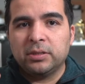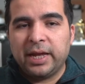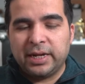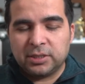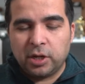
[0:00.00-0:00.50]

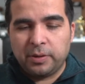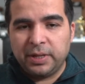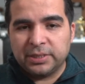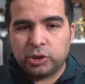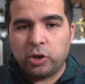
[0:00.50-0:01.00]
that is going to
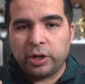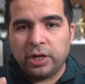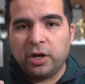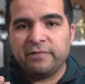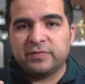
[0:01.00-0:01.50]
be strong
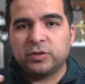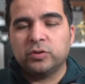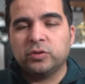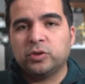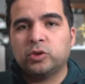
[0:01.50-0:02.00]
enough
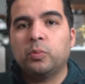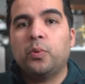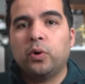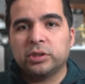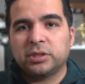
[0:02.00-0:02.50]
to
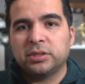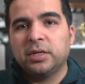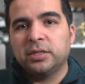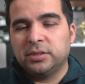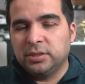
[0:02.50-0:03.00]
support
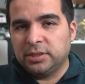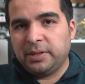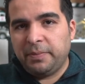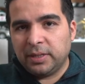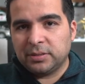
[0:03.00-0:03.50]
the
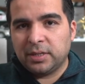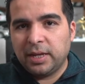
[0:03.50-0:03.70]
cement.